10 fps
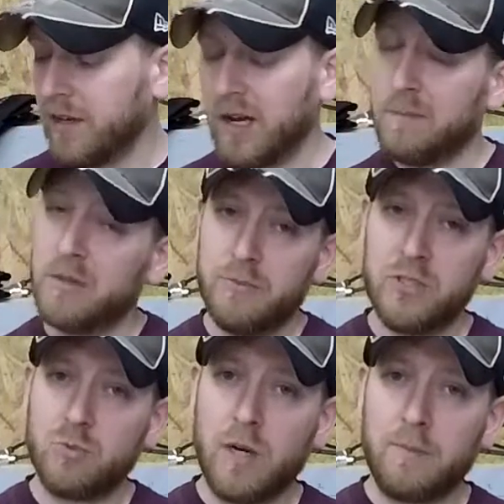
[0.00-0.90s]
I'm gonna be
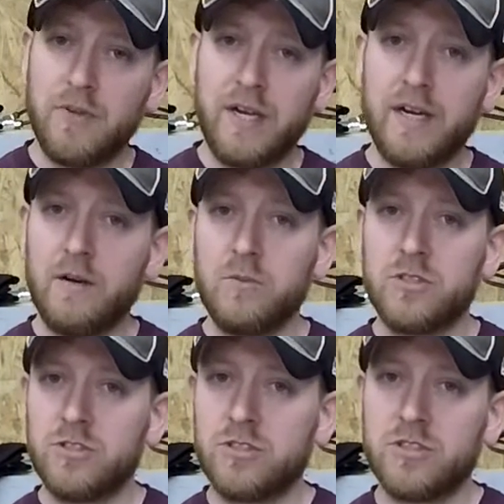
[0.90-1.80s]
swapping that out with
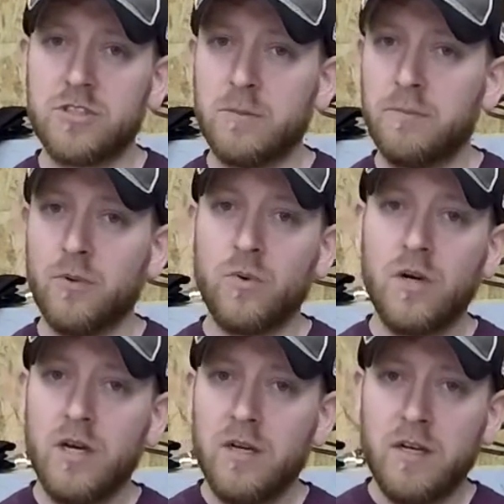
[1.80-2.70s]
just a simple,
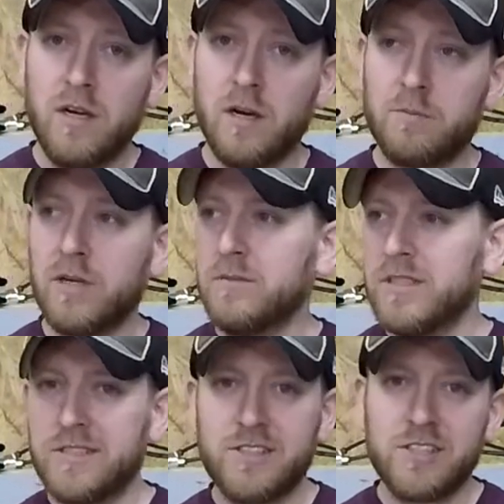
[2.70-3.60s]
uh, probably
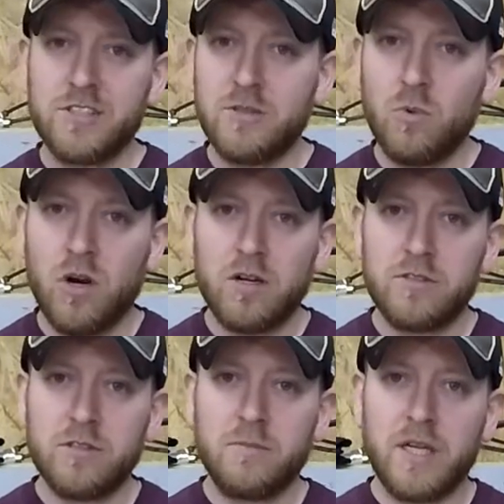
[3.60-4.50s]
a sixty watt or
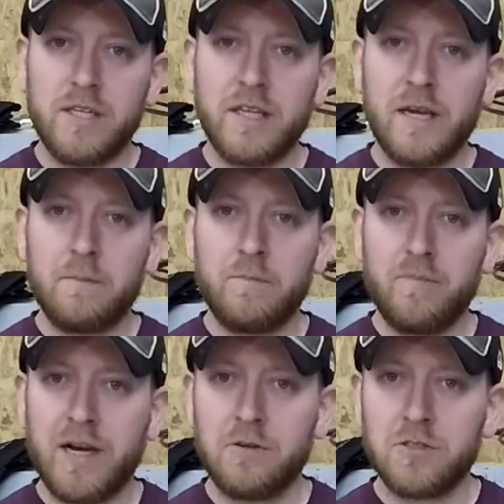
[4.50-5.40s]
something like that,
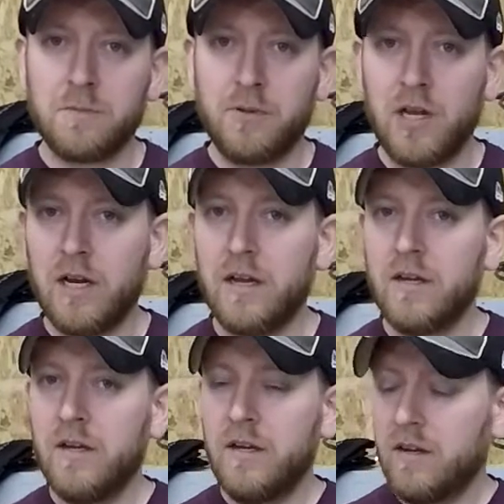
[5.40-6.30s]
power supply
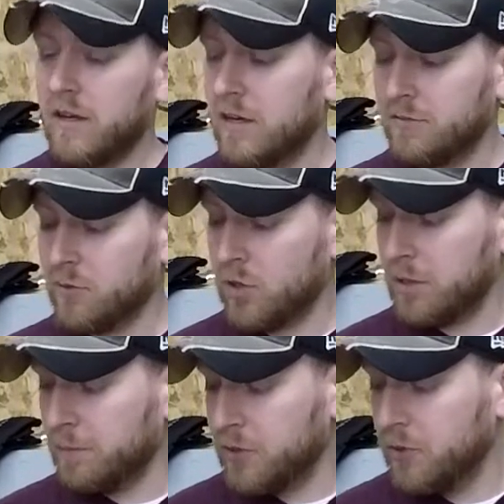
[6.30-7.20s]
uh, for a
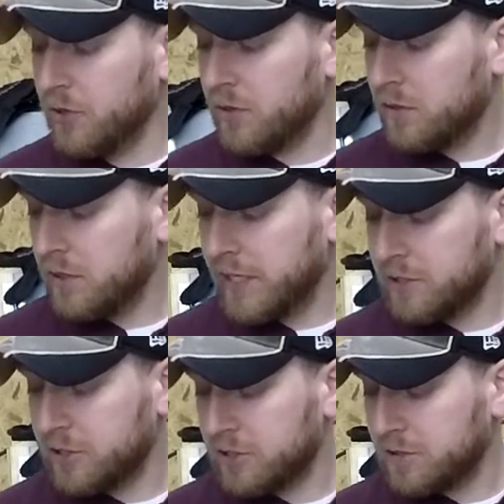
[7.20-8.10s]
computer, and
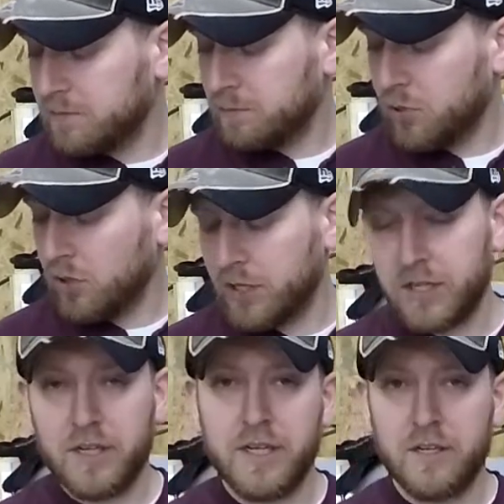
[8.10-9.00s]
just plug it
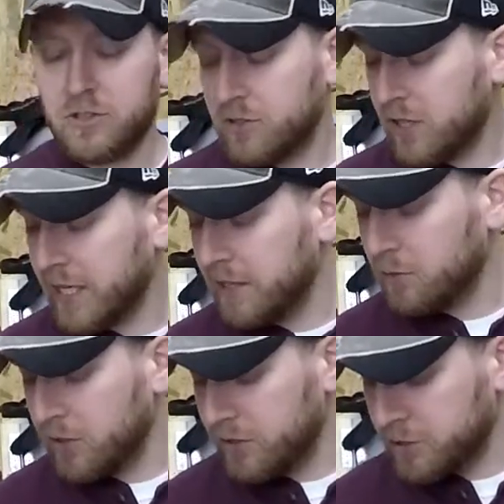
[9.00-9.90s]
in here so that I can get
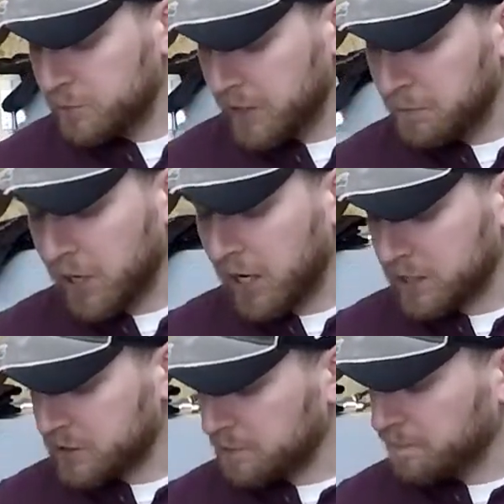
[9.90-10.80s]
rid of this big
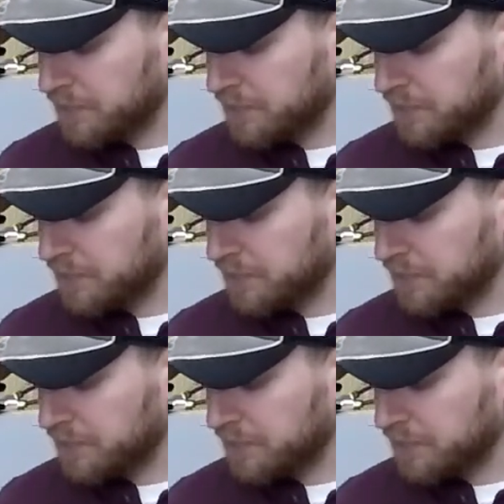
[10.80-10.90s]
box